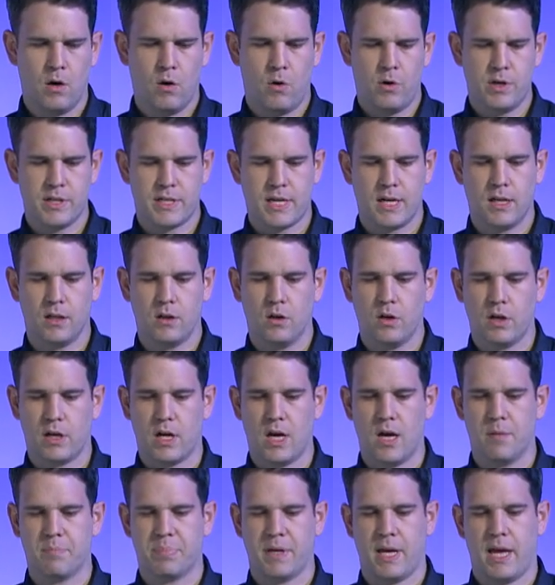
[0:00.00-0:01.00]
or just kind of look
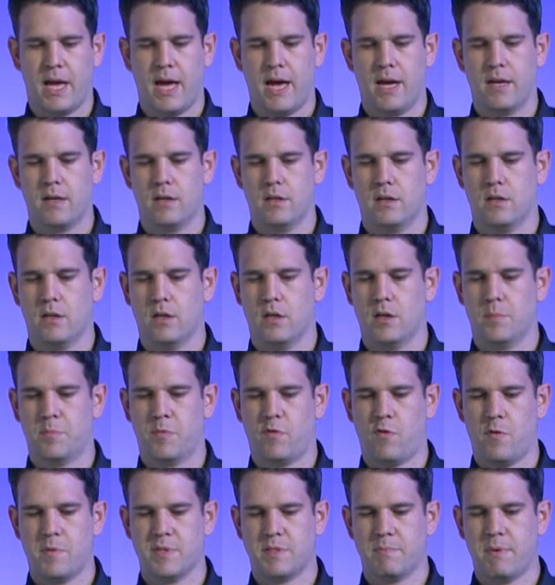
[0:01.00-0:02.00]
up at your
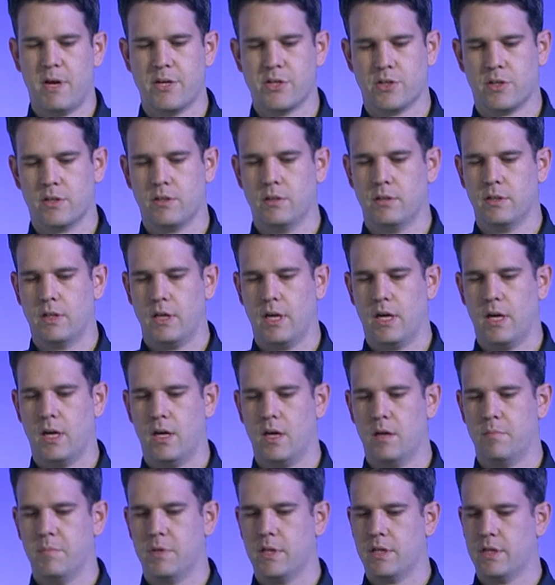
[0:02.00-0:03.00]
performance measure
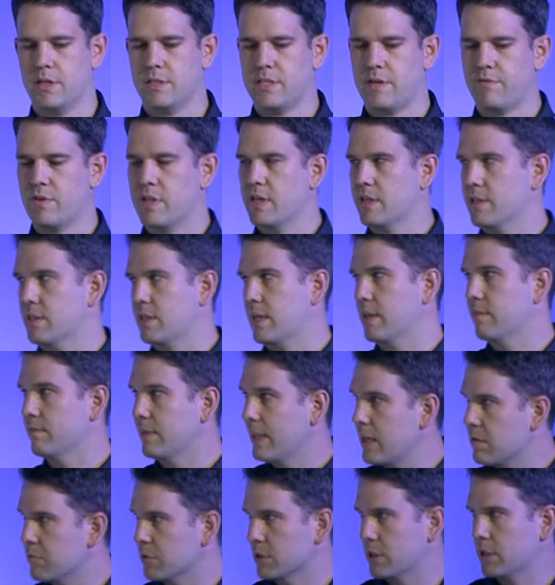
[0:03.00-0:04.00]
um, because everything's kind of
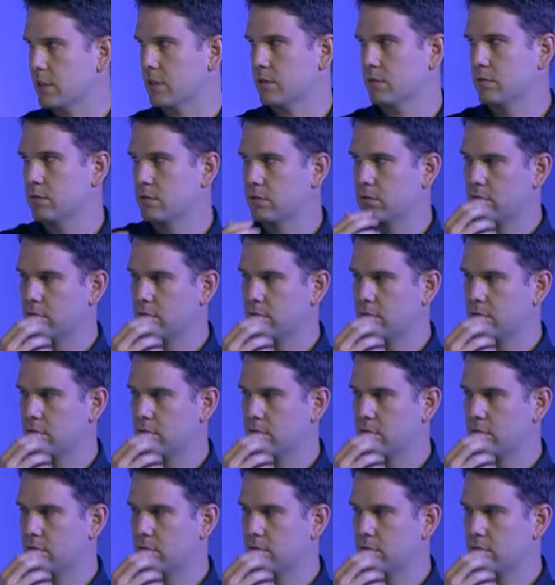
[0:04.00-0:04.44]
labeled here.